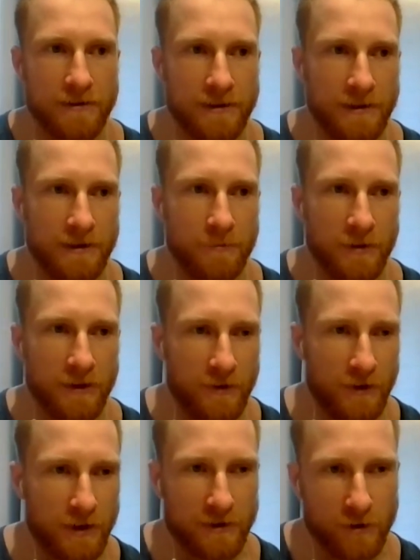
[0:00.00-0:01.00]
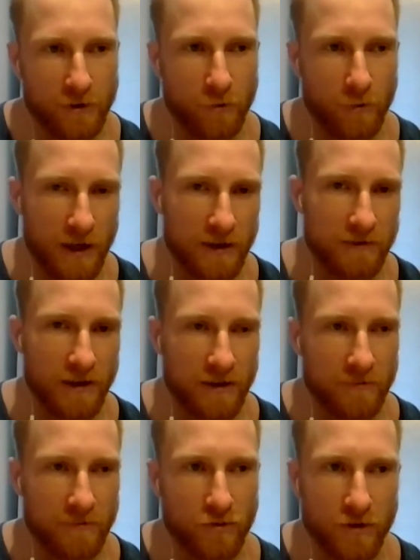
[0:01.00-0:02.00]
But if you can do one, you
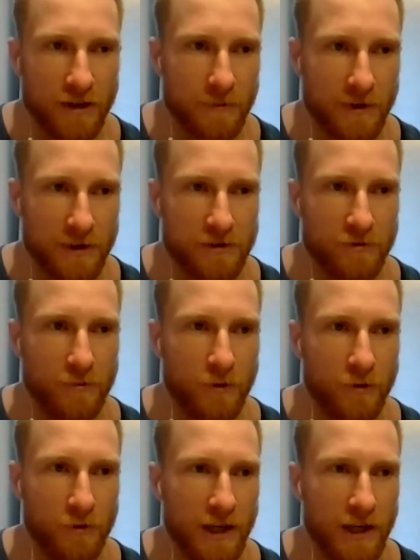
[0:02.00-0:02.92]
can pretty much do them all.